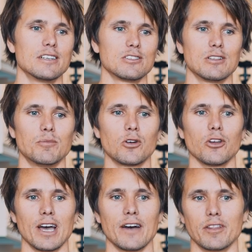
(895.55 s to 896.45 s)
So the more
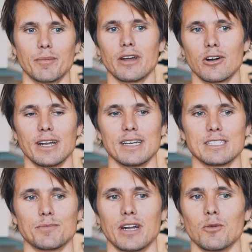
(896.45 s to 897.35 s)
you have, the better it
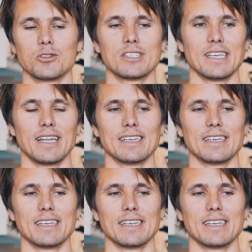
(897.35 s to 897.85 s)
is. But I wouldn't say